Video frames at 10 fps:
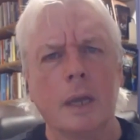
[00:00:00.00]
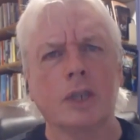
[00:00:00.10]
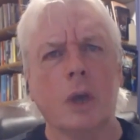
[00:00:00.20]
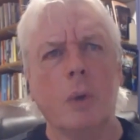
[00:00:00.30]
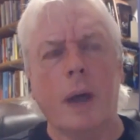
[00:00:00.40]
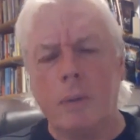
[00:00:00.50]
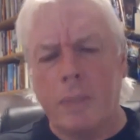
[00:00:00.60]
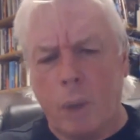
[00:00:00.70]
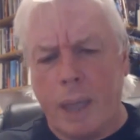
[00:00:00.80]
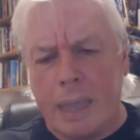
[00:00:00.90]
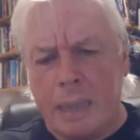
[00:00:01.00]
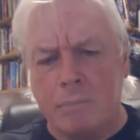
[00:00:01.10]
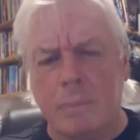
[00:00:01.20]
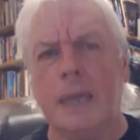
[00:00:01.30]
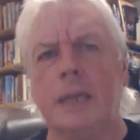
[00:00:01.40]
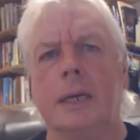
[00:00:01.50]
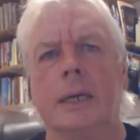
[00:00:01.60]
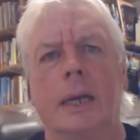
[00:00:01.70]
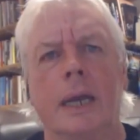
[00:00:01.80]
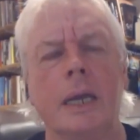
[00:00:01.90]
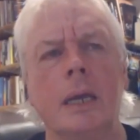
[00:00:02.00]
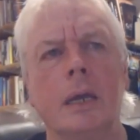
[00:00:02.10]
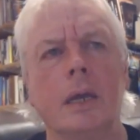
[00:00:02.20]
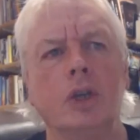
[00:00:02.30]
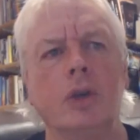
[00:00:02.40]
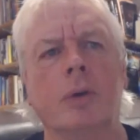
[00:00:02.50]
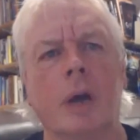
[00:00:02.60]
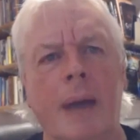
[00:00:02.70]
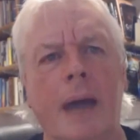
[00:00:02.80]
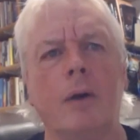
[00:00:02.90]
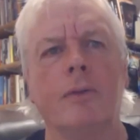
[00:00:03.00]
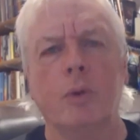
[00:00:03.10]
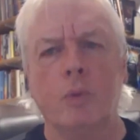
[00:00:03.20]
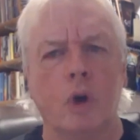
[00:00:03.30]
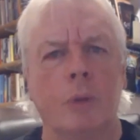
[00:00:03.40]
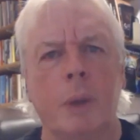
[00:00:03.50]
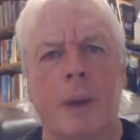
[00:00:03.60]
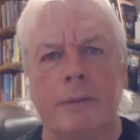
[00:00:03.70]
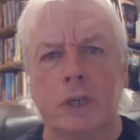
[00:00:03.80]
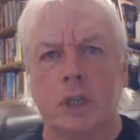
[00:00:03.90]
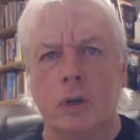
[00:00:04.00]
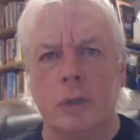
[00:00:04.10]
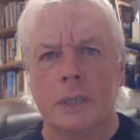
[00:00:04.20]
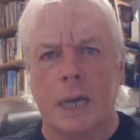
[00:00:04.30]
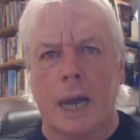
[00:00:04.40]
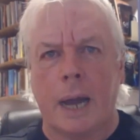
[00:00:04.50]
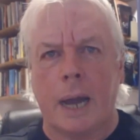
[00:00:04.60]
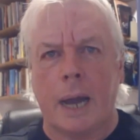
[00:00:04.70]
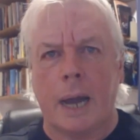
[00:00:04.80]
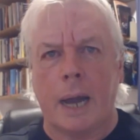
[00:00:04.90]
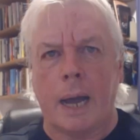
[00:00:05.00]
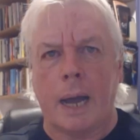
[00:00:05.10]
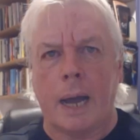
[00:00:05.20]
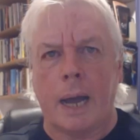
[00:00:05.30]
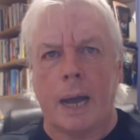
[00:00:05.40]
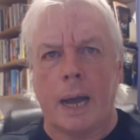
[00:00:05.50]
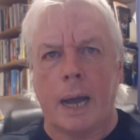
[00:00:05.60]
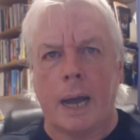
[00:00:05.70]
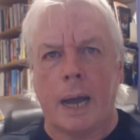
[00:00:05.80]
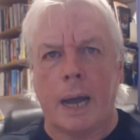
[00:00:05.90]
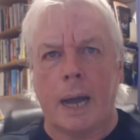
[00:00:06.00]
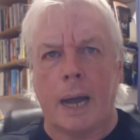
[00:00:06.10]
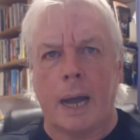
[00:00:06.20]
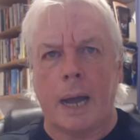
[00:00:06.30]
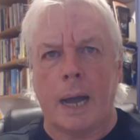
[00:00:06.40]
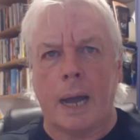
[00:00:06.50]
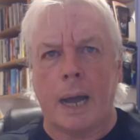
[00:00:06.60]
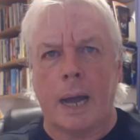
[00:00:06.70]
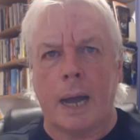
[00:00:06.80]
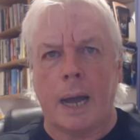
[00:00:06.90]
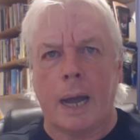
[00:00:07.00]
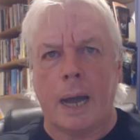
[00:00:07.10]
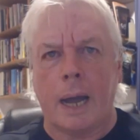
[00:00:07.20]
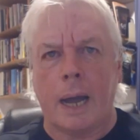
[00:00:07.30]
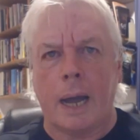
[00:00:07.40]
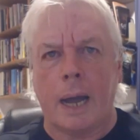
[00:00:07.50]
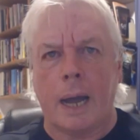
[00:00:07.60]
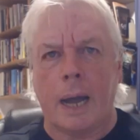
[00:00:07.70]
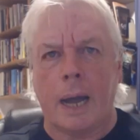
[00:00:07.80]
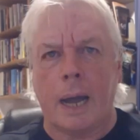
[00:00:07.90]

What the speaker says: So immediately you come out of the womb, you have a short time, overwhelming with parents that are passing on the